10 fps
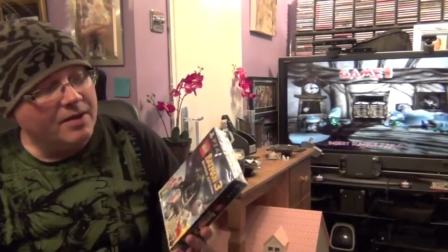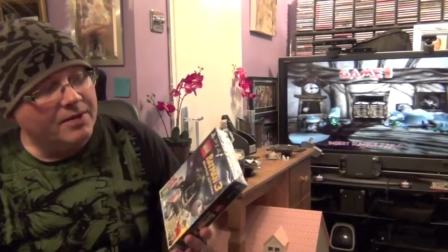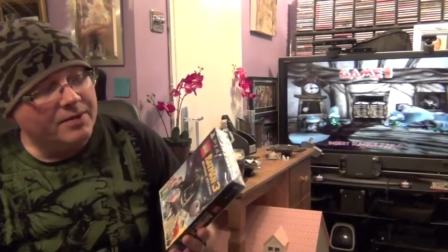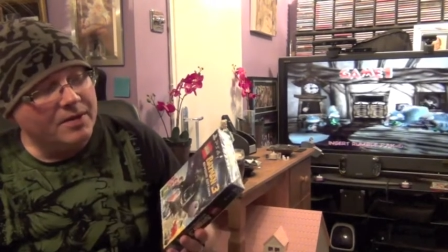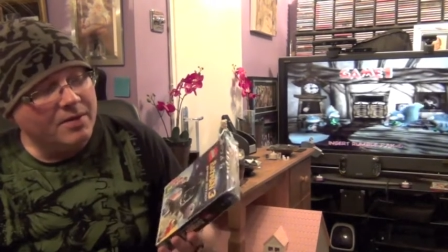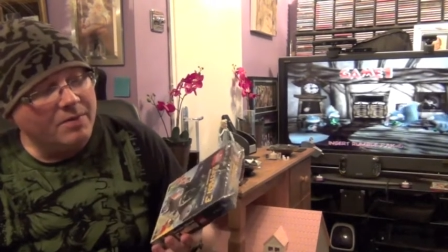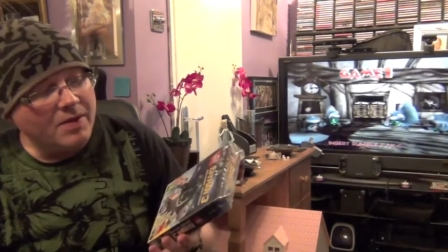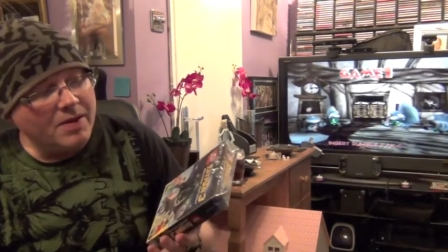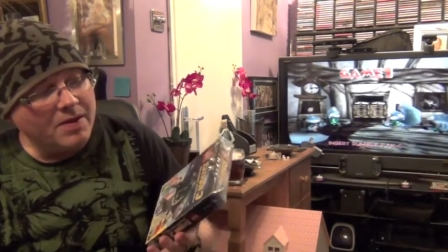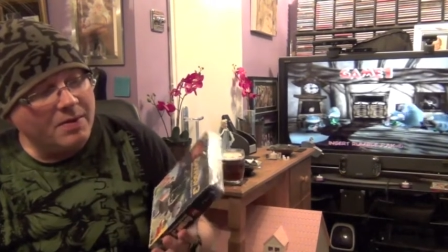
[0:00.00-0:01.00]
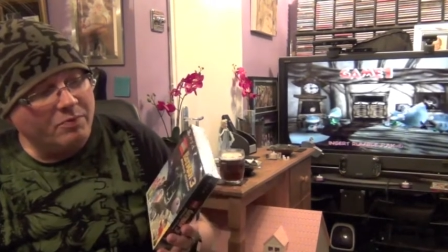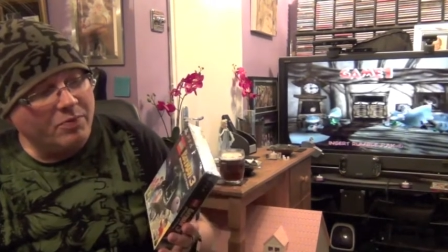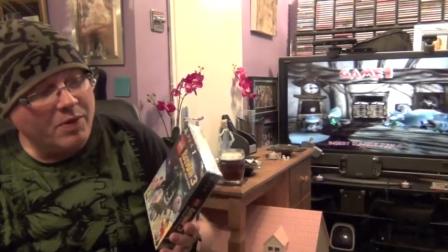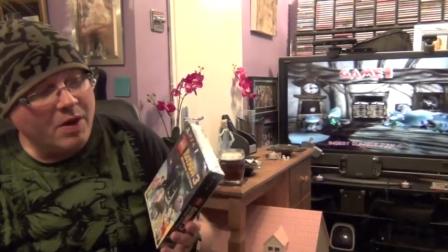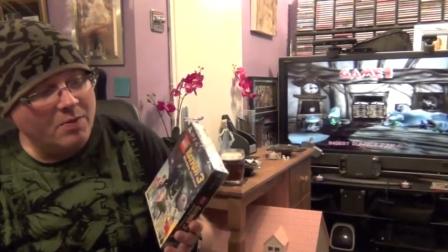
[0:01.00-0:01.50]
So I
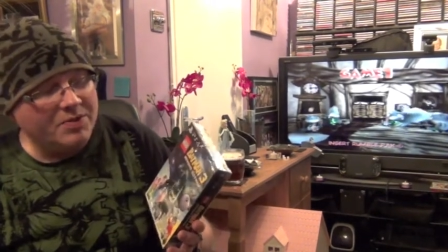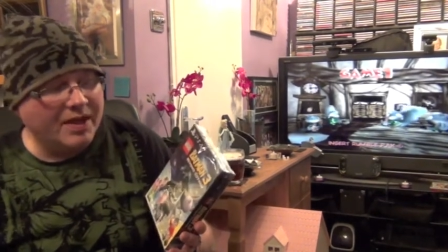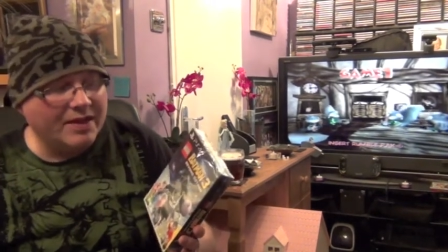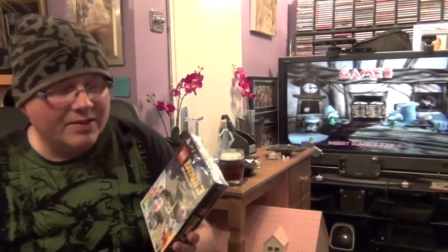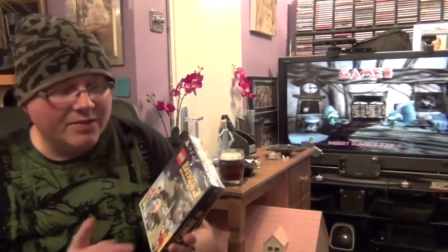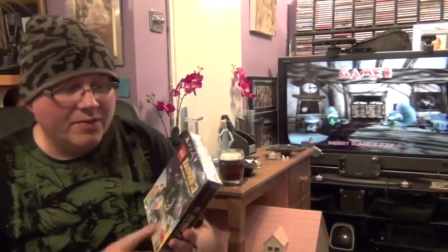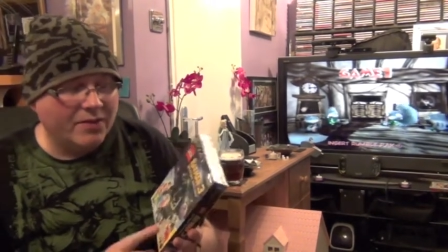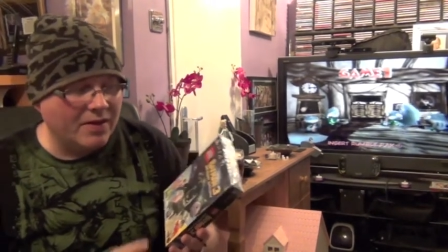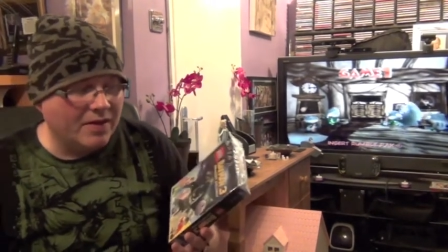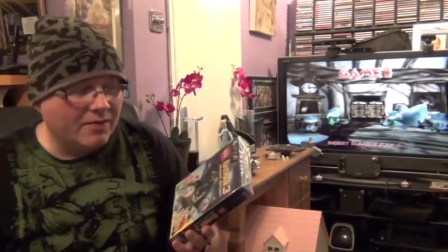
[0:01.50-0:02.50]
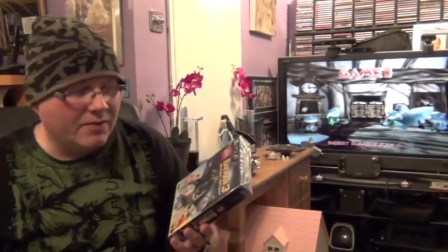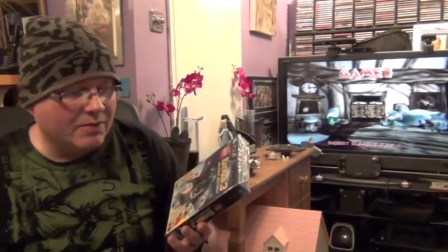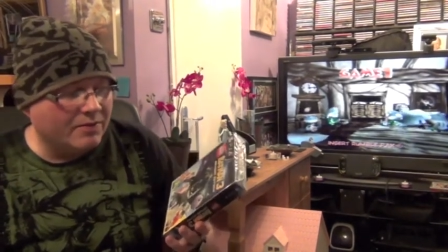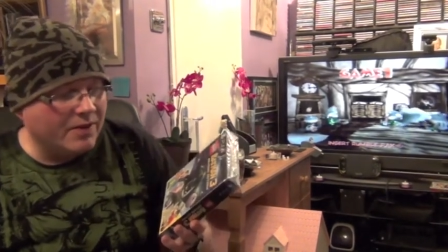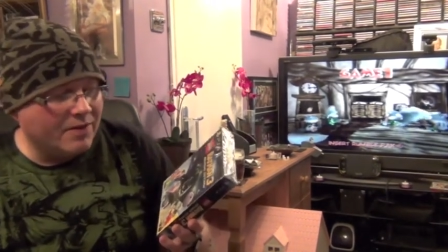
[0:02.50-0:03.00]
probably hope to get this for
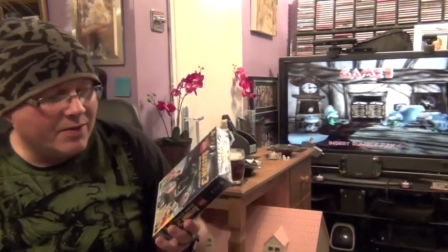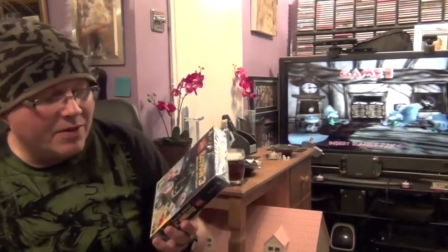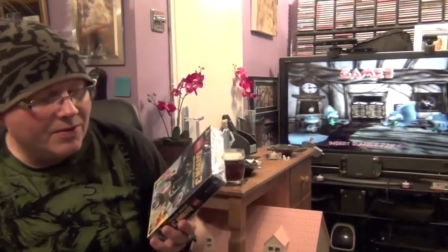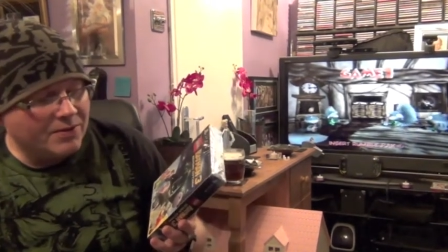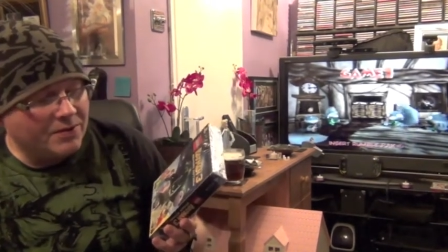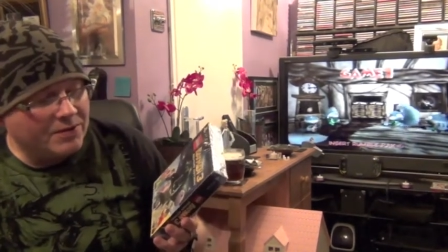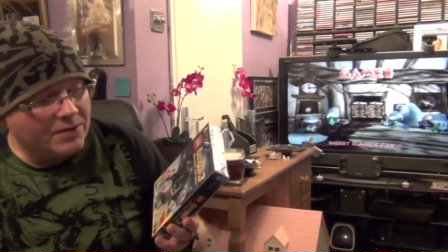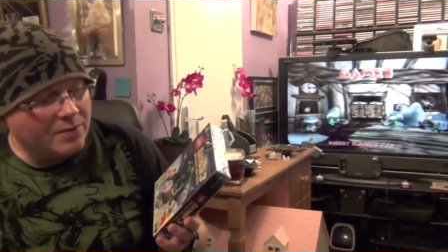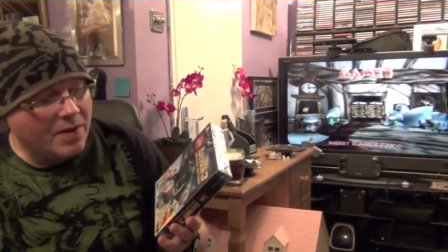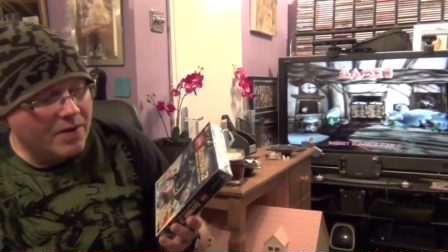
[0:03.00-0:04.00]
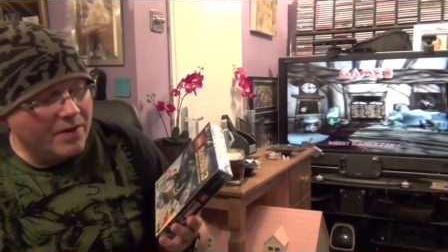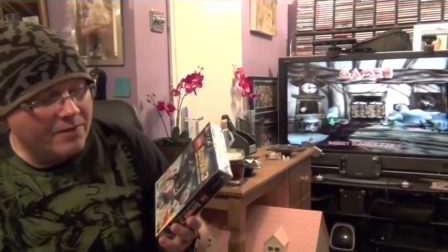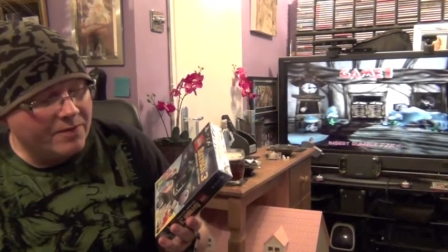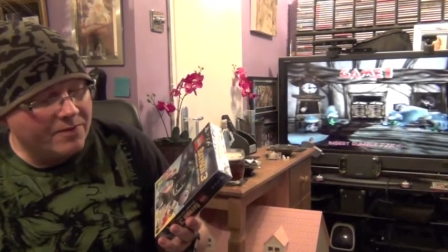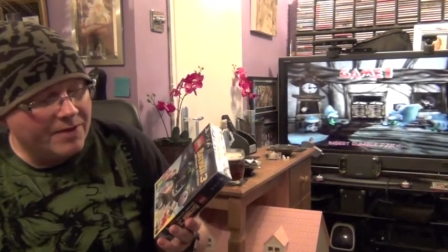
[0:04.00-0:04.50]
some of the other consoles as well,
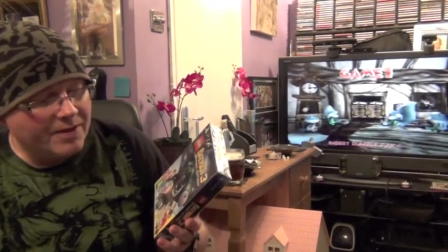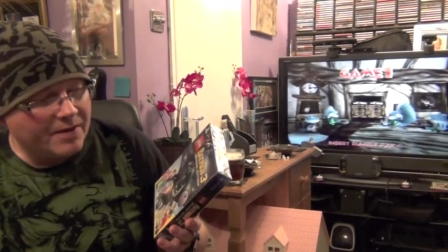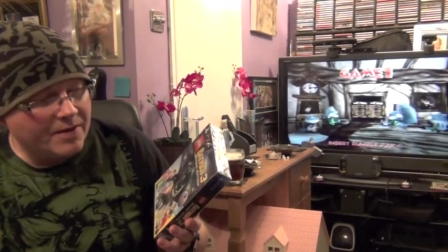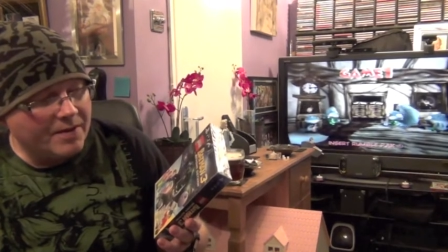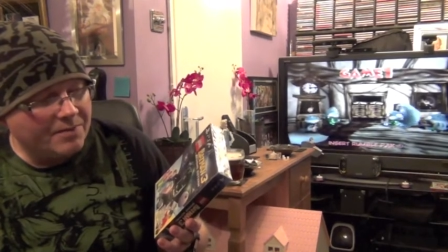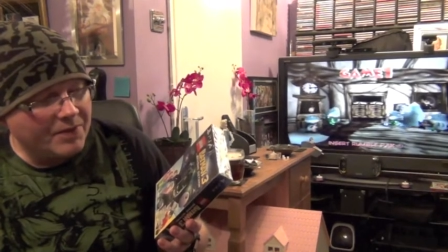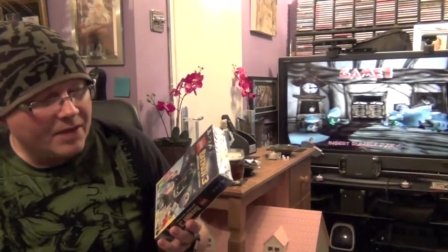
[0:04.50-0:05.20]
like the I